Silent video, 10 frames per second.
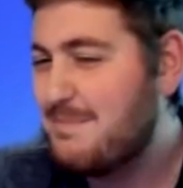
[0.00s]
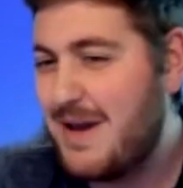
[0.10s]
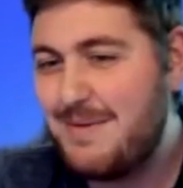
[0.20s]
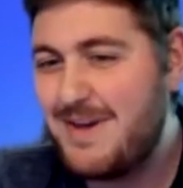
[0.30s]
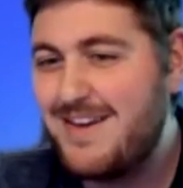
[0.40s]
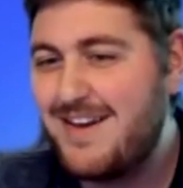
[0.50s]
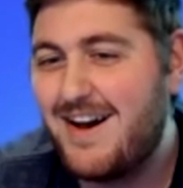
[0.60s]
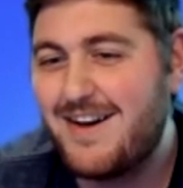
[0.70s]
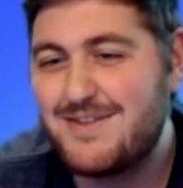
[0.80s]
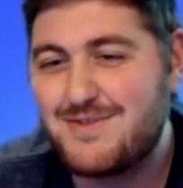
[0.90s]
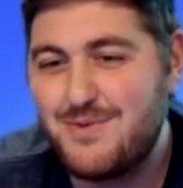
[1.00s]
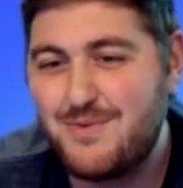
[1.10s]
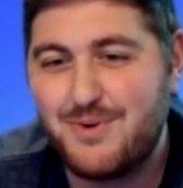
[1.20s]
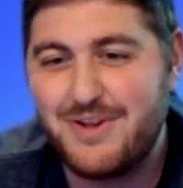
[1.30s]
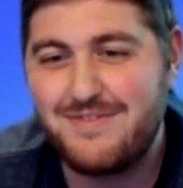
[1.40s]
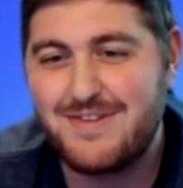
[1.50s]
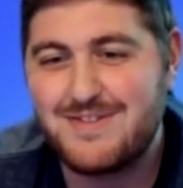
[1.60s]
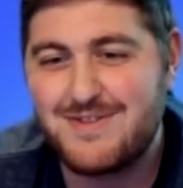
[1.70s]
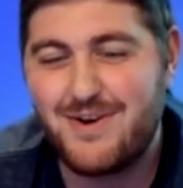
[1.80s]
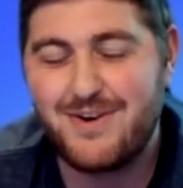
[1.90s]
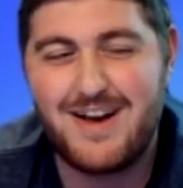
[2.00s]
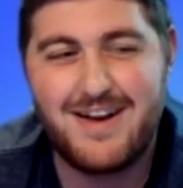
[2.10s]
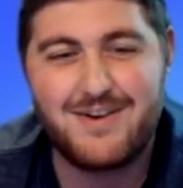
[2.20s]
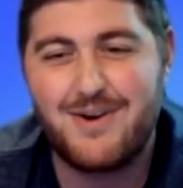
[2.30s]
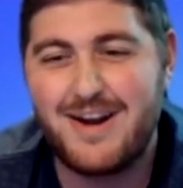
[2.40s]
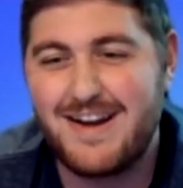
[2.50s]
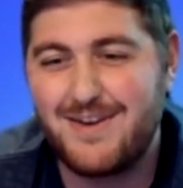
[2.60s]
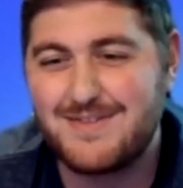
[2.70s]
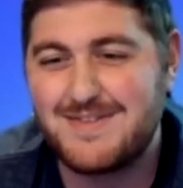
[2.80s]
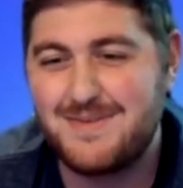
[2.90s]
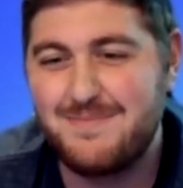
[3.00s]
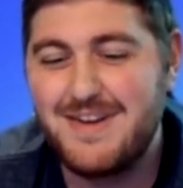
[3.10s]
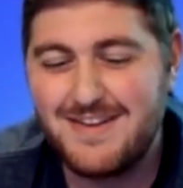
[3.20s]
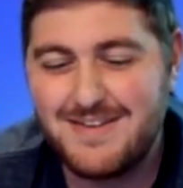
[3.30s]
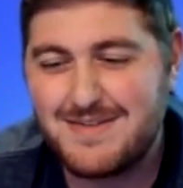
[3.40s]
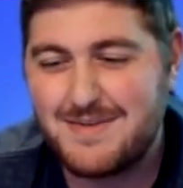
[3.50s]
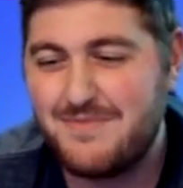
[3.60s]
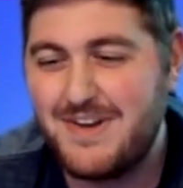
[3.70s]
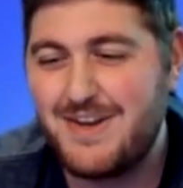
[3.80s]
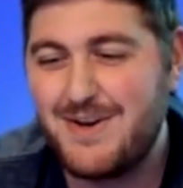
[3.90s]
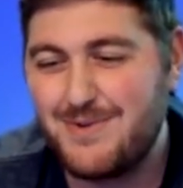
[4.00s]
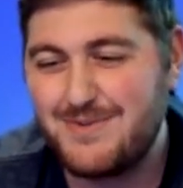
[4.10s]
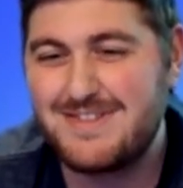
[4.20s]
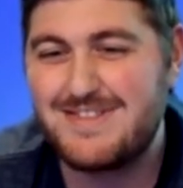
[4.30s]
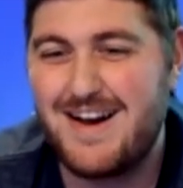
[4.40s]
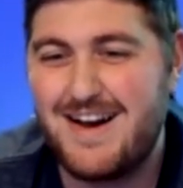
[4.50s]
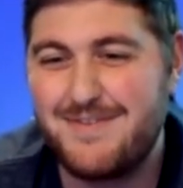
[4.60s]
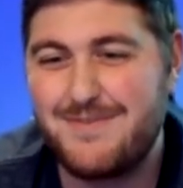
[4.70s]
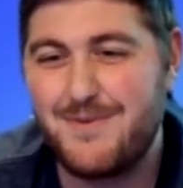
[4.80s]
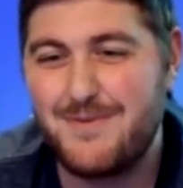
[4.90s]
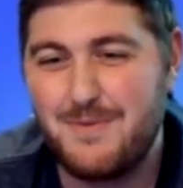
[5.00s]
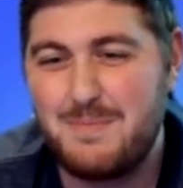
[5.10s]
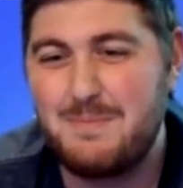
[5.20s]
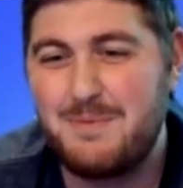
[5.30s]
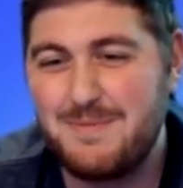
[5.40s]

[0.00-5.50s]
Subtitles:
Maybe soon we'll even start cranking out some videos for people that